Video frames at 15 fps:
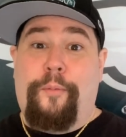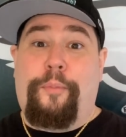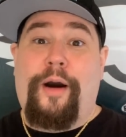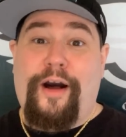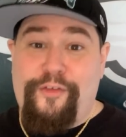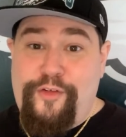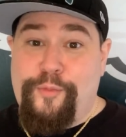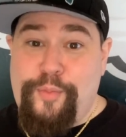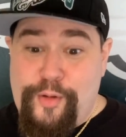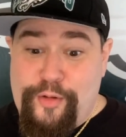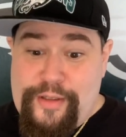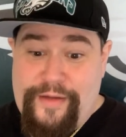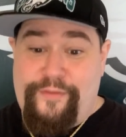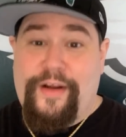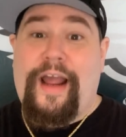
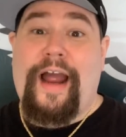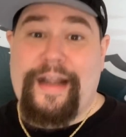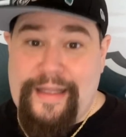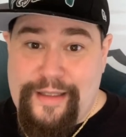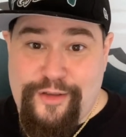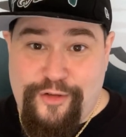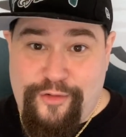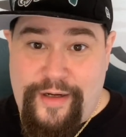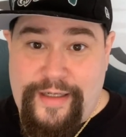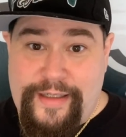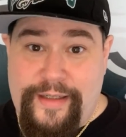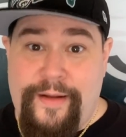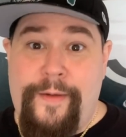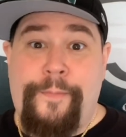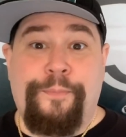possibility of a guy to get
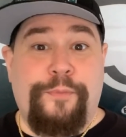traded.